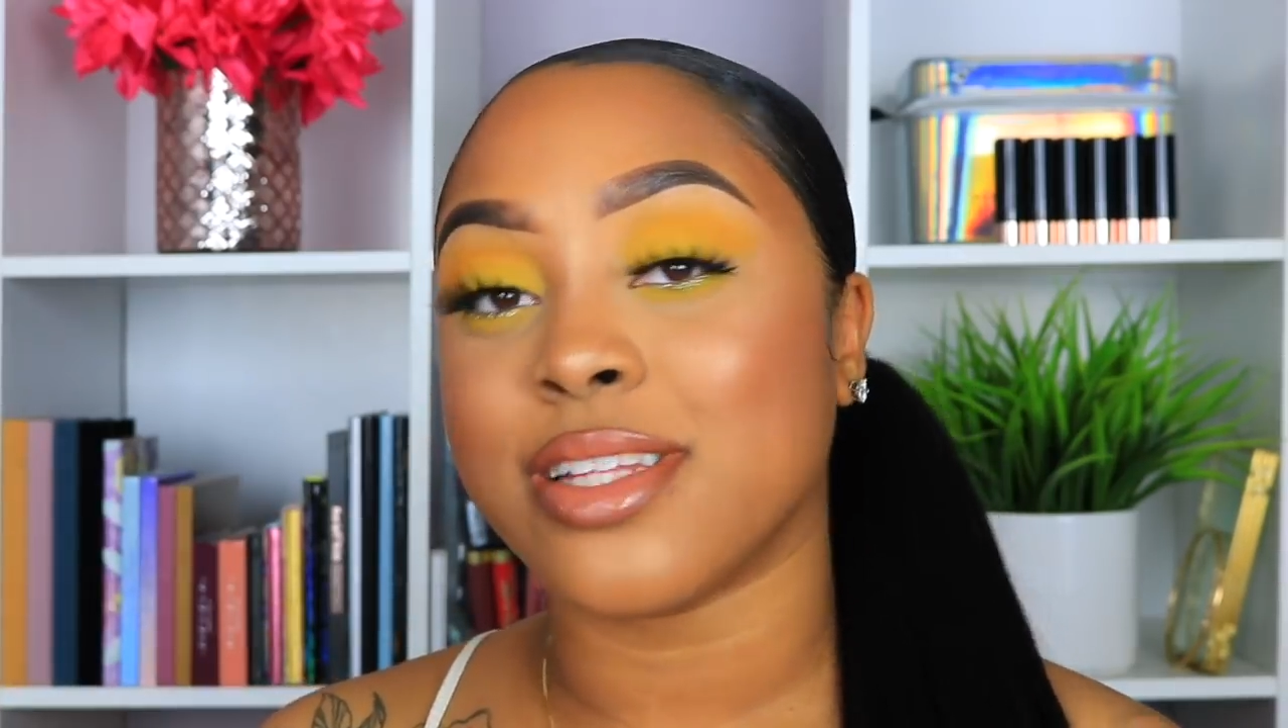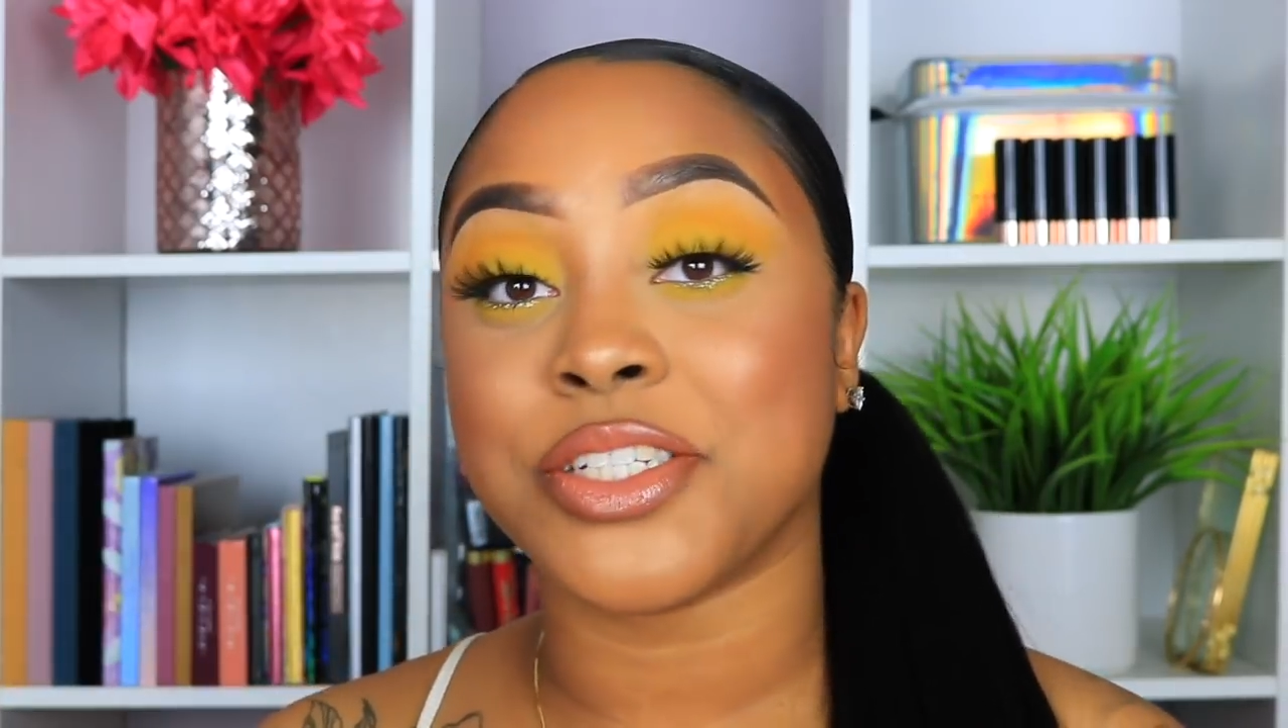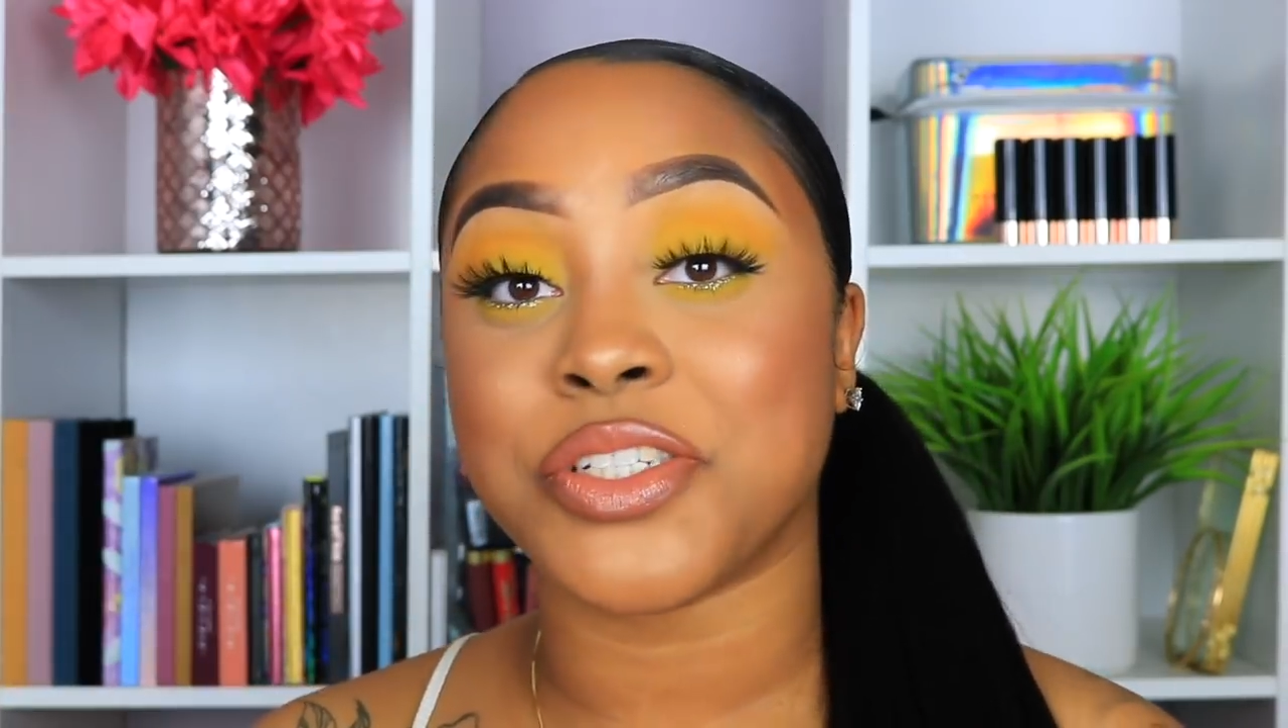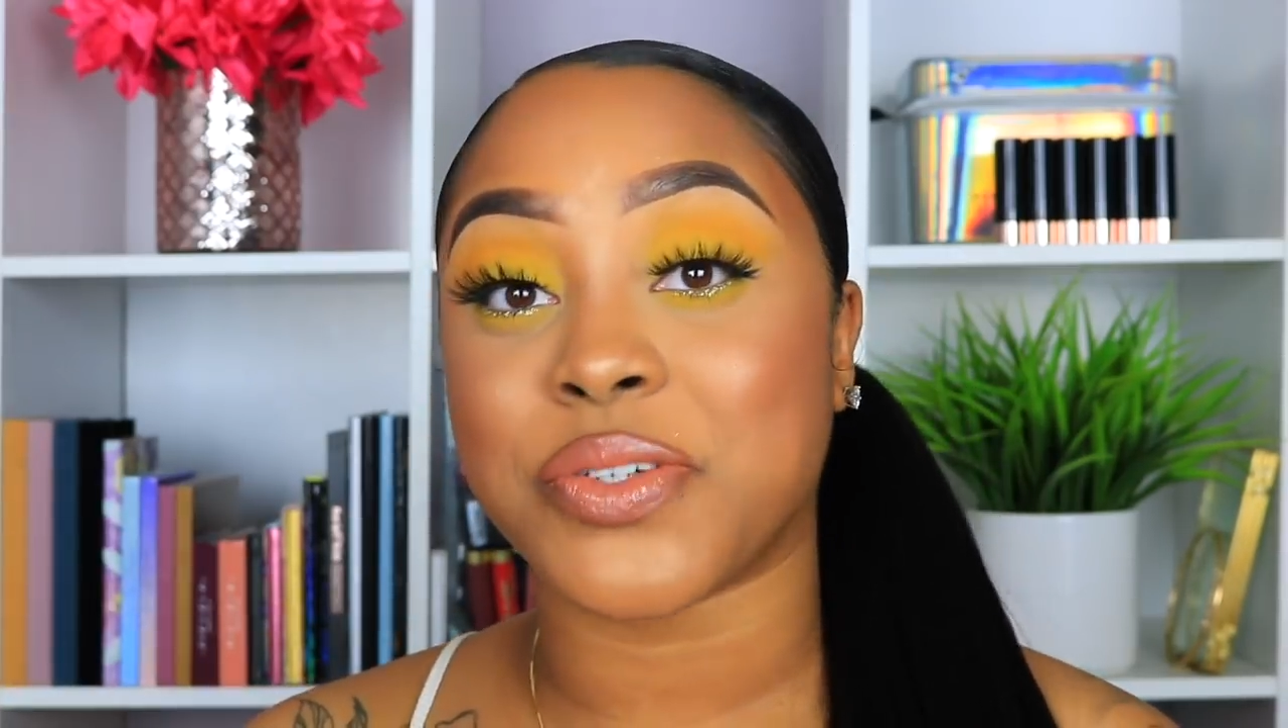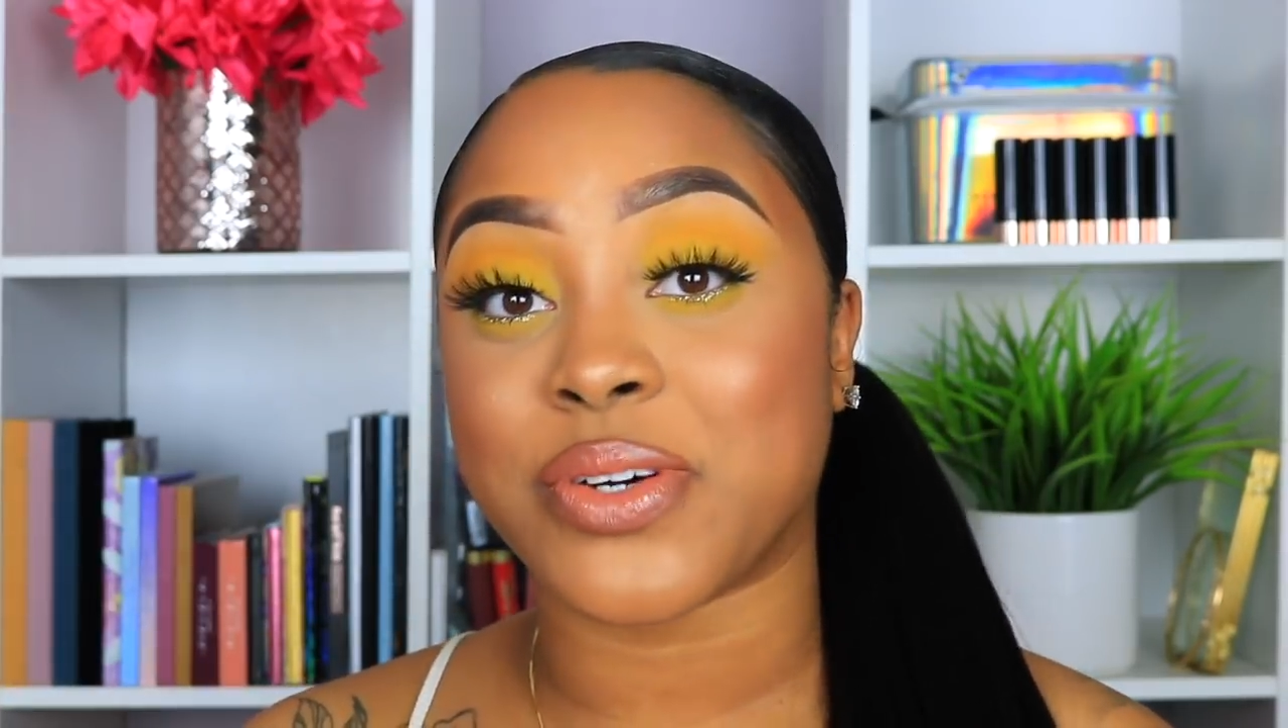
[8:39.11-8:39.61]

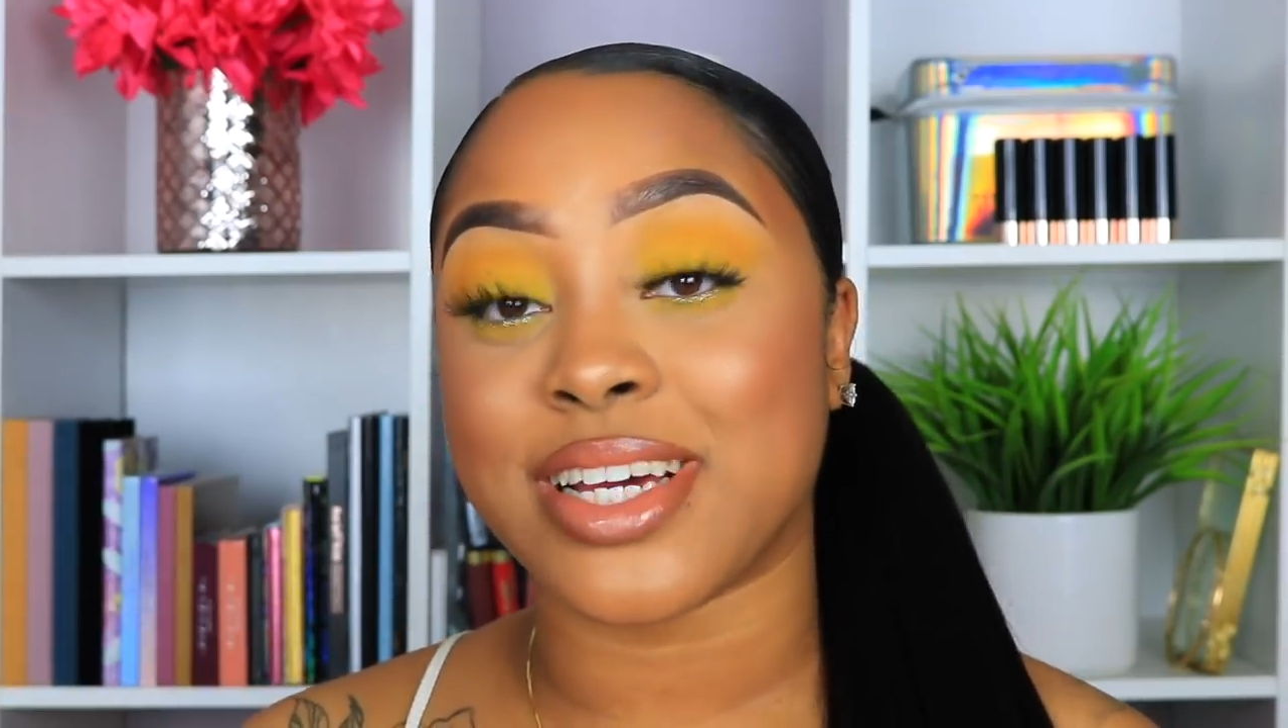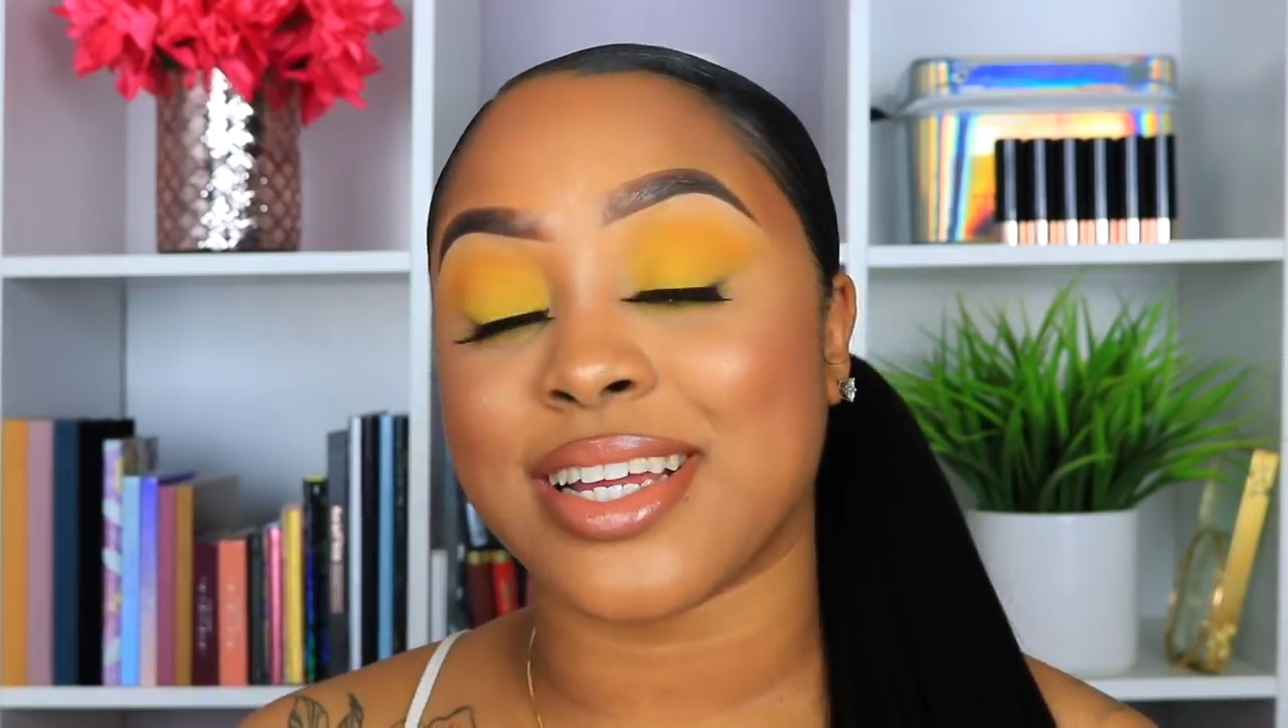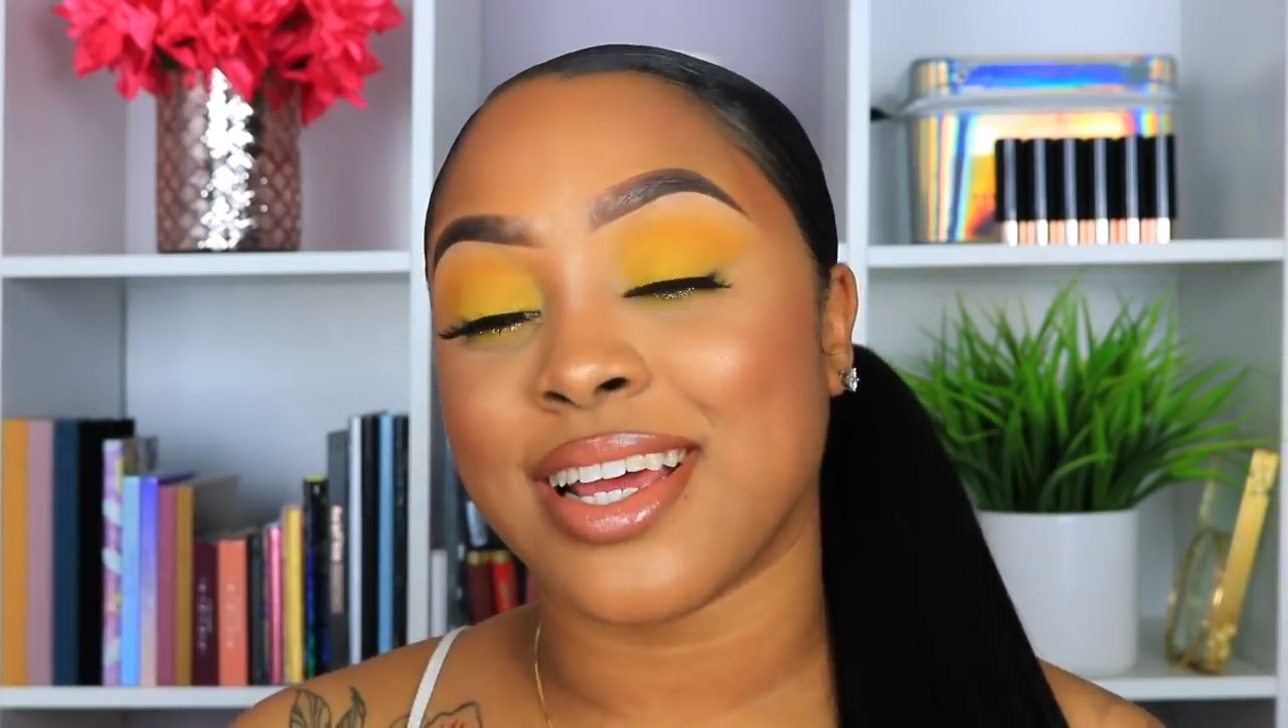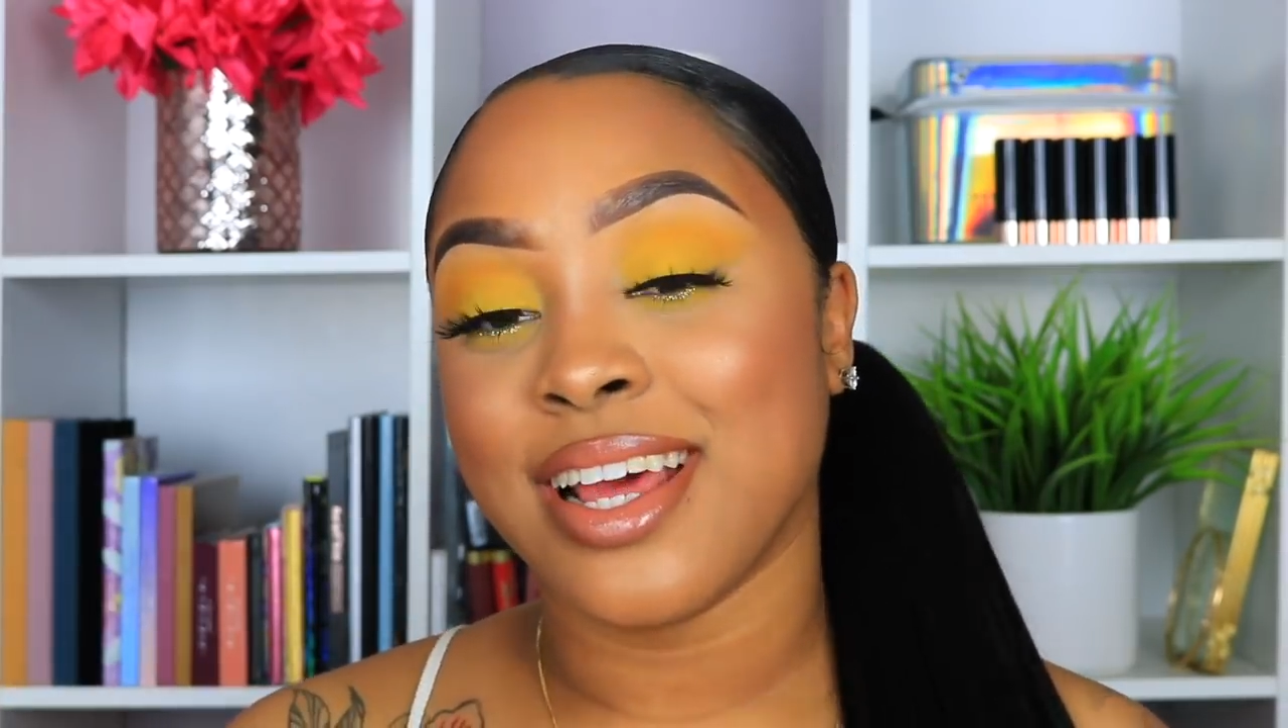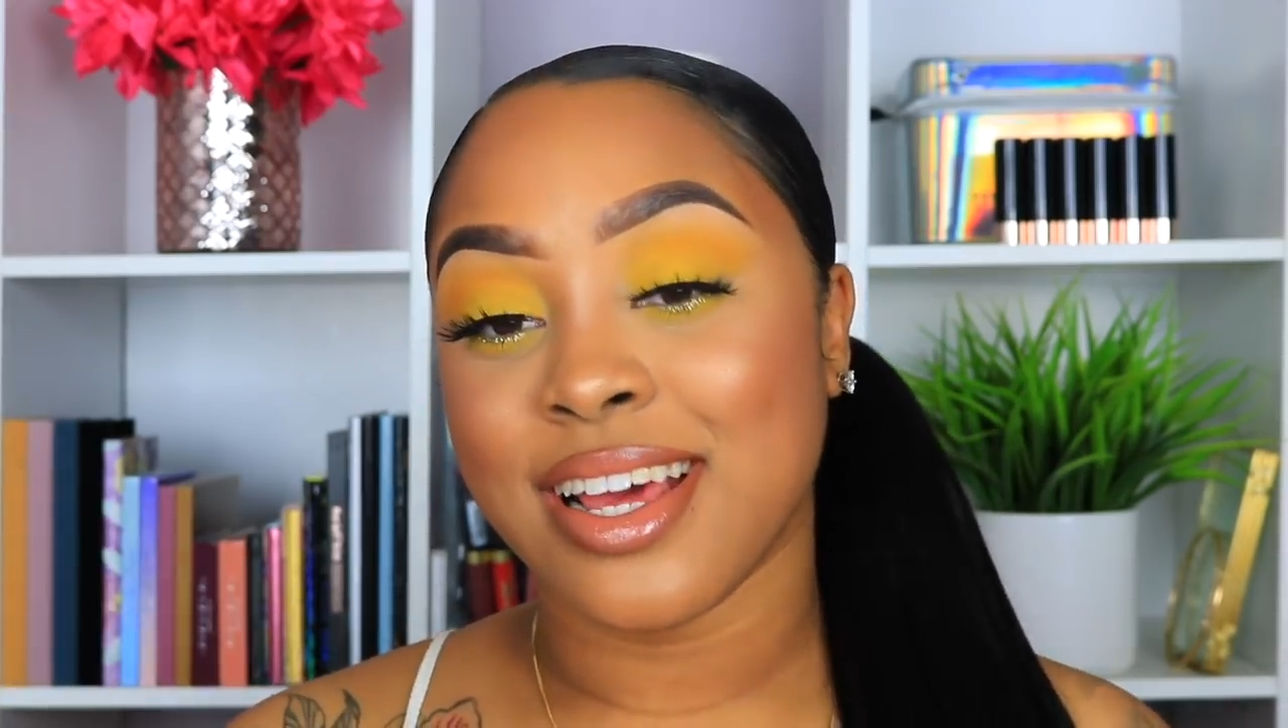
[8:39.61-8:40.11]
enjoyed